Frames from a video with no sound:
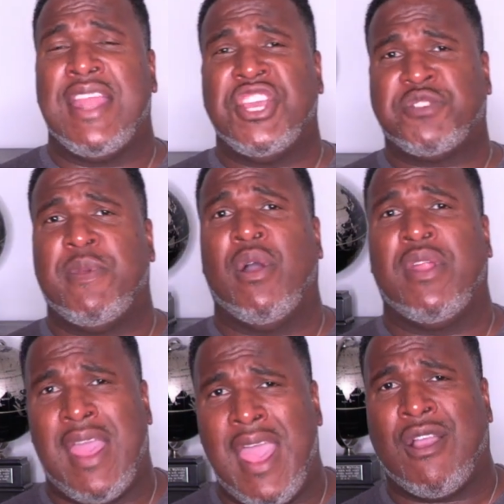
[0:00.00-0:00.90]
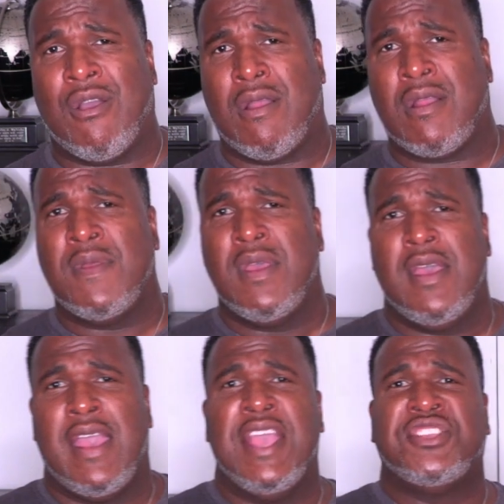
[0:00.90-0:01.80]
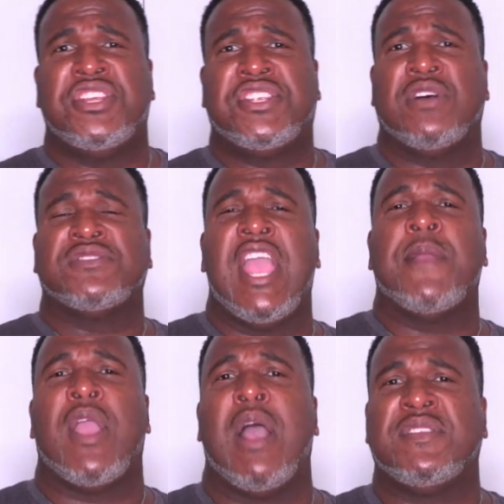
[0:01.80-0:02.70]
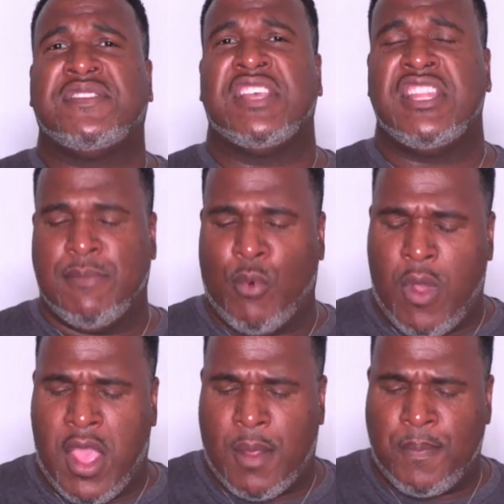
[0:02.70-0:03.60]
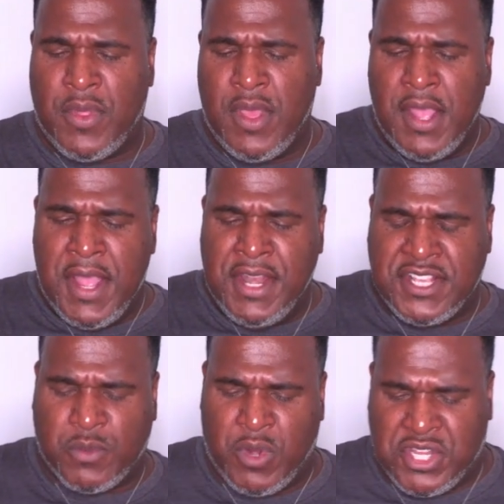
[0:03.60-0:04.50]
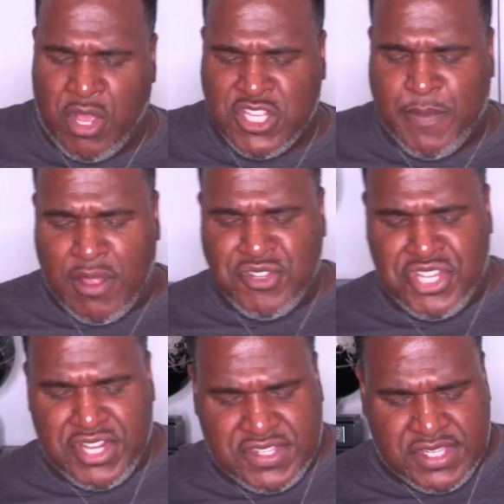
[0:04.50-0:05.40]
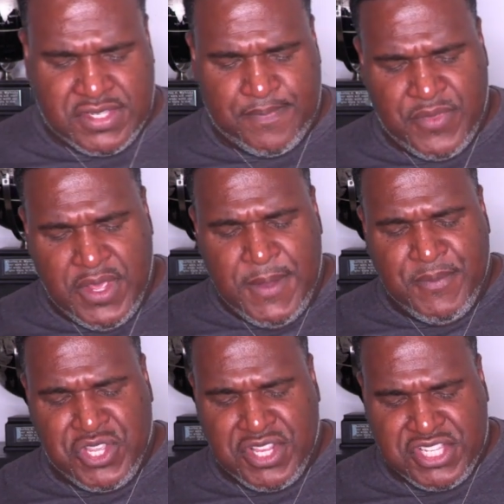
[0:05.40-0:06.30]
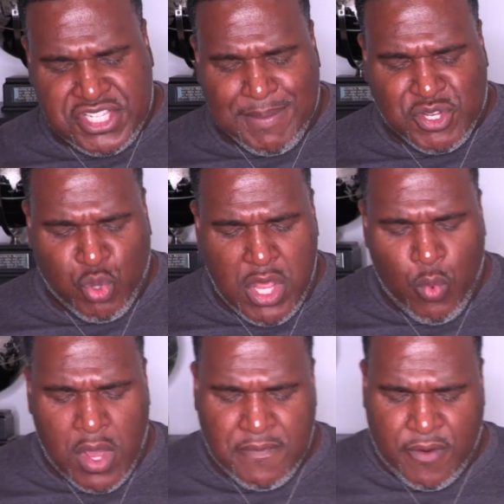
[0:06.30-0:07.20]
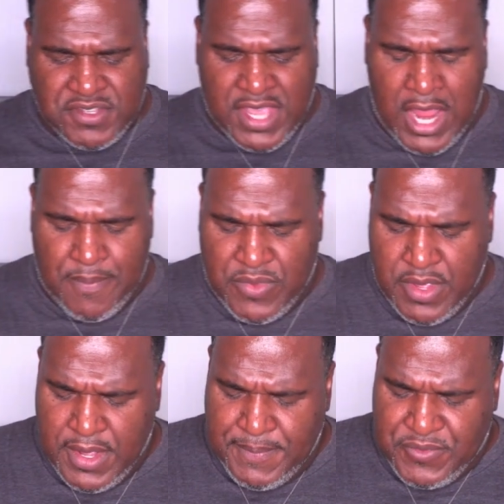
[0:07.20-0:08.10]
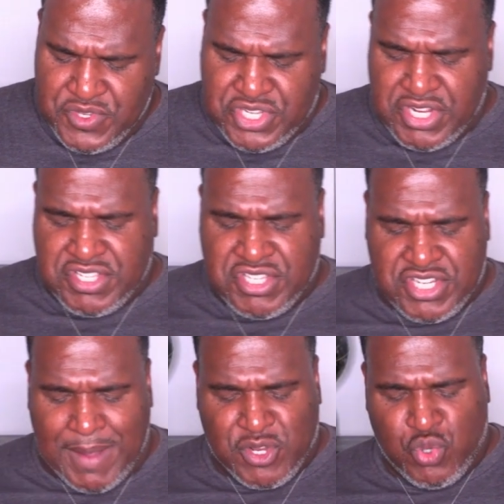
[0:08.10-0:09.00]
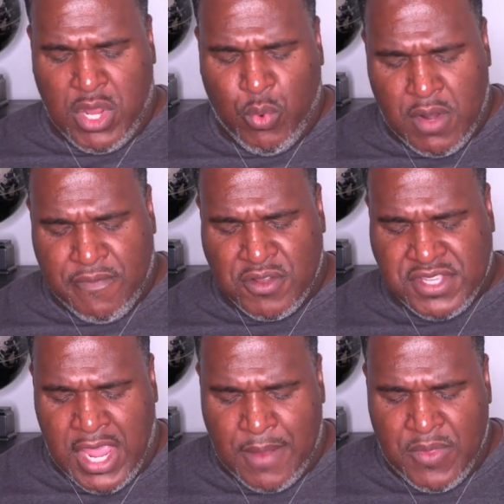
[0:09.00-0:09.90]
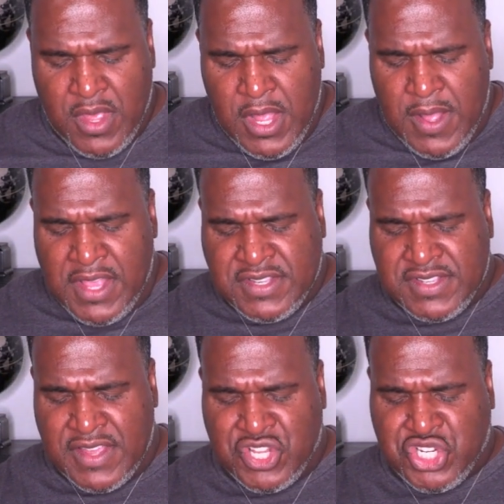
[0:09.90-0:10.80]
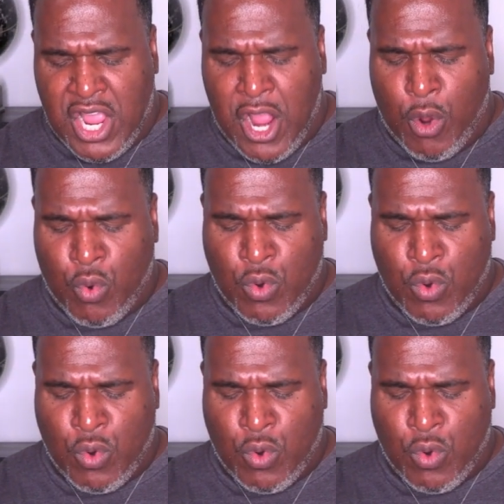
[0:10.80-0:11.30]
at Ishmael and Hagar, and she tells Abraham to send them away. And this is what it talks about in Genesis, Genesis chapter 21, verse 8. Genesis chapter 21, verse 8. It says, And the child